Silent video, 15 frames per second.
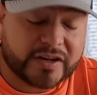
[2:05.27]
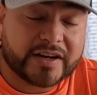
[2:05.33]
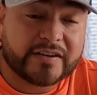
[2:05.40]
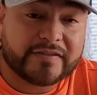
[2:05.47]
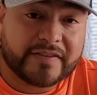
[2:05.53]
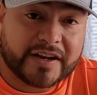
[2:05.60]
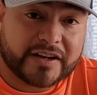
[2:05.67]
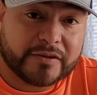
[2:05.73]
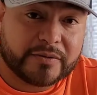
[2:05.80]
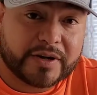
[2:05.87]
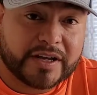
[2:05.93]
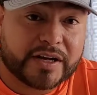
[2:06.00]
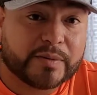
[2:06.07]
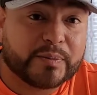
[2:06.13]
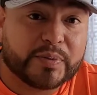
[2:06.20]
try to find a
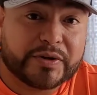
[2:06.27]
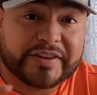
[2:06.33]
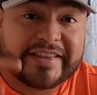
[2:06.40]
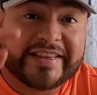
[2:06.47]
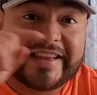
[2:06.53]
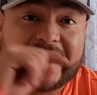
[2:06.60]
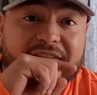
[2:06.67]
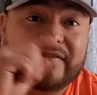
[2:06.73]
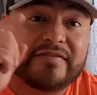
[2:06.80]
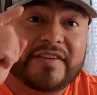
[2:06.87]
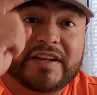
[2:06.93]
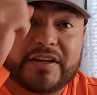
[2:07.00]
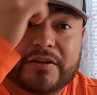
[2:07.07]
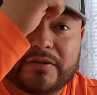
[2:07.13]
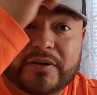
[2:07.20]
way to put that
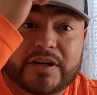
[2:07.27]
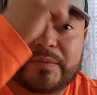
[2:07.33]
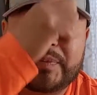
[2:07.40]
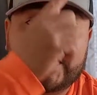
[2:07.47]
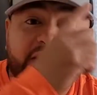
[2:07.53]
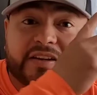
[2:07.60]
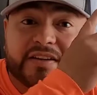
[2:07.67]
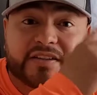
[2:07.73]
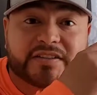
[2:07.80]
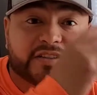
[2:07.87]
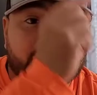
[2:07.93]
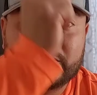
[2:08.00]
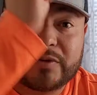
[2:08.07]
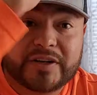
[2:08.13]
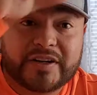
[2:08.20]
video up here
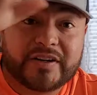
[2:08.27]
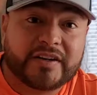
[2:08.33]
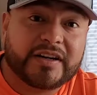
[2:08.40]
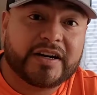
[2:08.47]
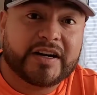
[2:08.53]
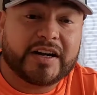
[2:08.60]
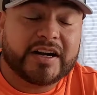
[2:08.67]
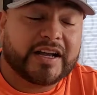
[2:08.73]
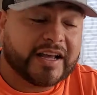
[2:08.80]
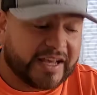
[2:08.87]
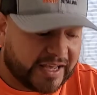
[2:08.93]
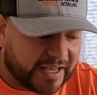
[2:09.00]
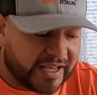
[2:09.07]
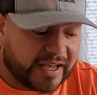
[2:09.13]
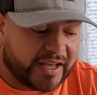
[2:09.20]
somewhere,
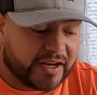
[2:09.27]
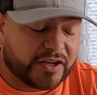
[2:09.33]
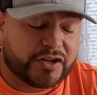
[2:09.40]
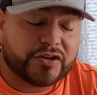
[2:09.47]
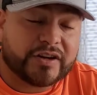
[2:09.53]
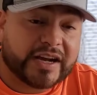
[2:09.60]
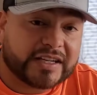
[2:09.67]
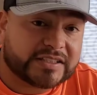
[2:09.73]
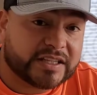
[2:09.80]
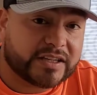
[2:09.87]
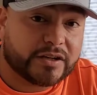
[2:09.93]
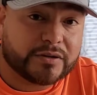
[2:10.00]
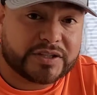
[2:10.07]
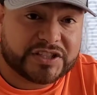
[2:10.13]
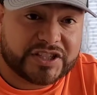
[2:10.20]
and you guys can
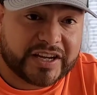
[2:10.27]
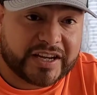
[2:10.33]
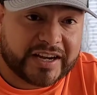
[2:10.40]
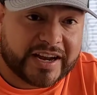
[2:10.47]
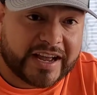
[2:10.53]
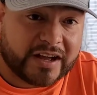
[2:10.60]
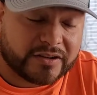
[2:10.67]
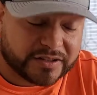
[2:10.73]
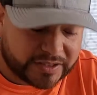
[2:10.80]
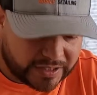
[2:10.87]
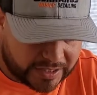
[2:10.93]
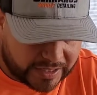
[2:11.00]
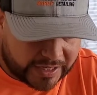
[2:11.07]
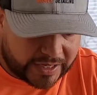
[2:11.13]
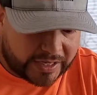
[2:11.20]
go and check it out.
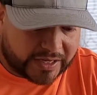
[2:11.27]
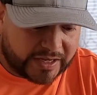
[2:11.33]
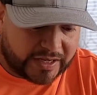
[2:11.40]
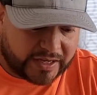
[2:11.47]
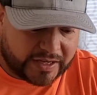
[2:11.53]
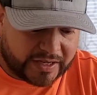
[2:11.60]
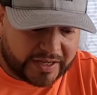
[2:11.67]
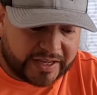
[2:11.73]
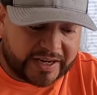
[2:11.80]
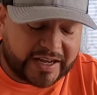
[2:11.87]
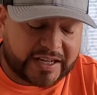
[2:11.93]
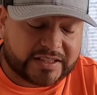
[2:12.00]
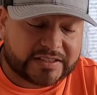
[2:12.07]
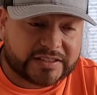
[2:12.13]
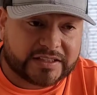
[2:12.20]

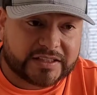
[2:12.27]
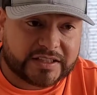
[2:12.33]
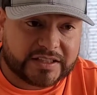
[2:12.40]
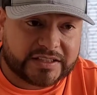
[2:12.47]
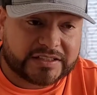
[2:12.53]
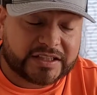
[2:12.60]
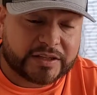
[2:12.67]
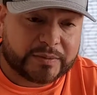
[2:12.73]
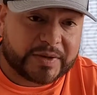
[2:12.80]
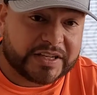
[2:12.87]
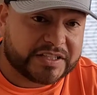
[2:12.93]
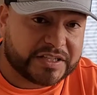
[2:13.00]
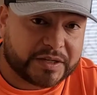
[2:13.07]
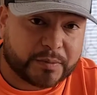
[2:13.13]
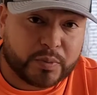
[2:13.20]
It's an
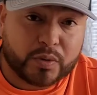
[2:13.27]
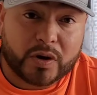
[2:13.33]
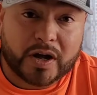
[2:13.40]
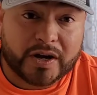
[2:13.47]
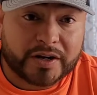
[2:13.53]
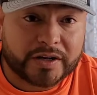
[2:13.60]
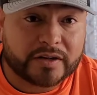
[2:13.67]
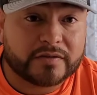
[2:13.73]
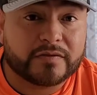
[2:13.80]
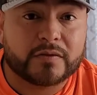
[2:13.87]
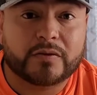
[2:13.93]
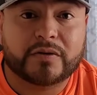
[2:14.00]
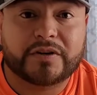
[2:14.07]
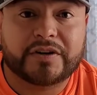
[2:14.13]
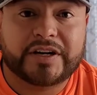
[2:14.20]
amazing product
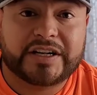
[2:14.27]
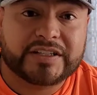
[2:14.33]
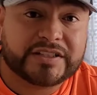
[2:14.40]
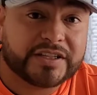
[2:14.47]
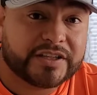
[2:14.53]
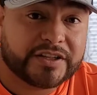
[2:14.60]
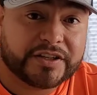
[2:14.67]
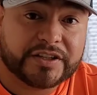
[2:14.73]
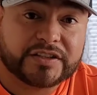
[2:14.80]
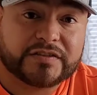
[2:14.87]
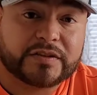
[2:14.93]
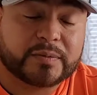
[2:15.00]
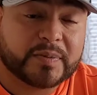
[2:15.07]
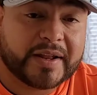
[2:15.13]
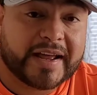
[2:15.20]
for your interiors,
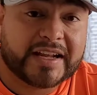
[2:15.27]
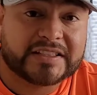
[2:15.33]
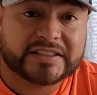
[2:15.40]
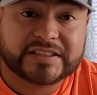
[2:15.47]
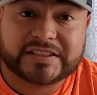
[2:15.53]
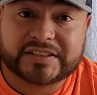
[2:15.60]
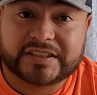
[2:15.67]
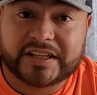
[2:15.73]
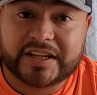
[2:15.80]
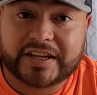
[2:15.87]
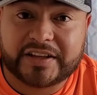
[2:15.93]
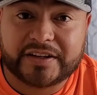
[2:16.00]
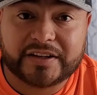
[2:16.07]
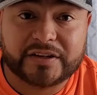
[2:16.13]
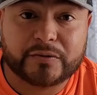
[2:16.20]
for plastics,
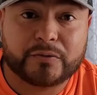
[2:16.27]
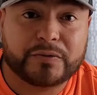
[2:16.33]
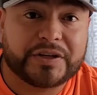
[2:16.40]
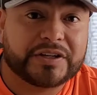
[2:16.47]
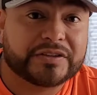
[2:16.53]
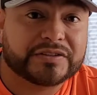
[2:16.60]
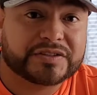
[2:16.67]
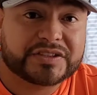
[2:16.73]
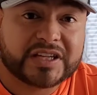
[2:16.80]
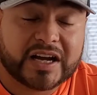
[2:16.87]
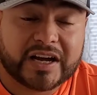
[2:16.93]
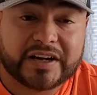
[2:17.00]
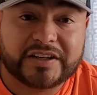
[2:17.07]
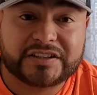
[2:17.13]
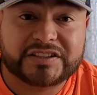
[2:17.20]
leather, wheels,
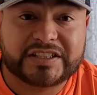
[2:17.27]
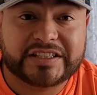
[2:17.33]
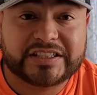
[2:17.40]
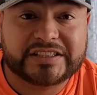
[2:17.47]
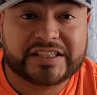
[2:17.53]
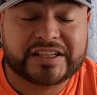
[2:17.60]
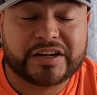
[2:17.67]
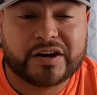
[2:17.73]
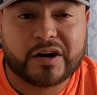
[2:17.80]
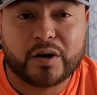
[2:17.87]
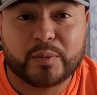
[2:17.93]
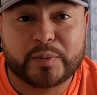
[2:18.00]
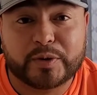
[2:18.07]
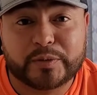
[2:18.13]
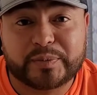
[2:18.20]
tires. It's an
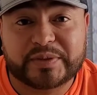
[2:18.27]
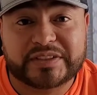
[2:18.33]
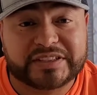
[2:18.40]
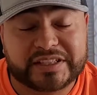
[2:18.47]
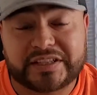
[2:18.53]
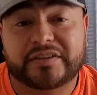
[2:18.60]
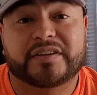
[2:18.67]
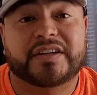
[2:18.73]
all-purpose